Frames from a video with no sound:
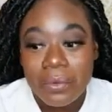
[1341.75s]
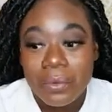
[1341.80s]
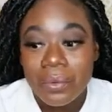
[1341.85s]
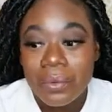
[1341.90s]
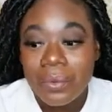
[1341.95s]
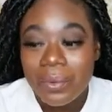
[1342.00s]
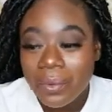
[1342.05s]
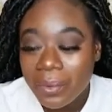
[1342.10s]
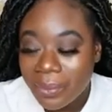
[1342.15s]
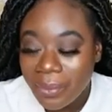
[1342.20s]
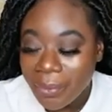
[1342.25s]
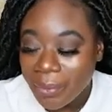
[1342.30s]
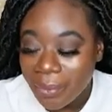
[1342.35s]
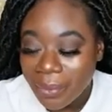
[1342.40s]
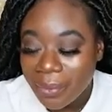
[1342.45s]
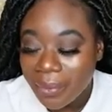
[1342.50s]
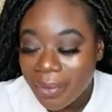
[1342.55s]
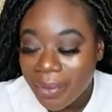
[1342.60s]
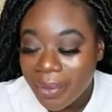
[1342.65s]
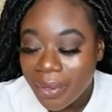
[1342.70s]

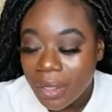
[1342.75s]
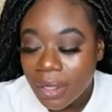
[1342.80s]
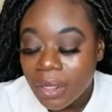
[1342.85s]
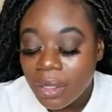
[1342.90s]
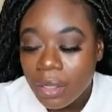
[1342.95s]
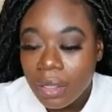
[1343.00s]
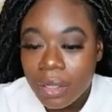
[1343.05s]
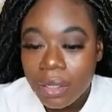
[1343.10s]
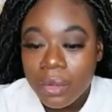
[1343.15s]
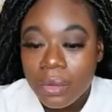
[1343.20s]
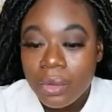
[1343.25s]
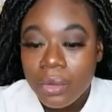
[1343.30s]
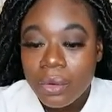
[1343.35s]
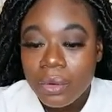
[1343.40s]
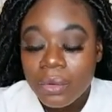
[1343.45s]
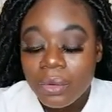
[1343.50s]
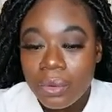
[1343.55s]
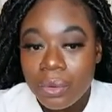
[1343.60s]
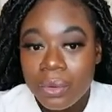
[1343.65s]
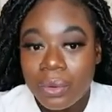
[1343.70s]
Whoo.
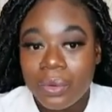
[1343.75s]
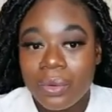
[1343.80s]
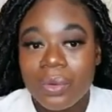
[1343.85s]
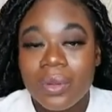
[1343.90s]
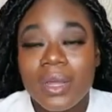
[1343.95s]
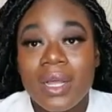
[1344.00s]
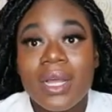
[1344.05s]
Whoo.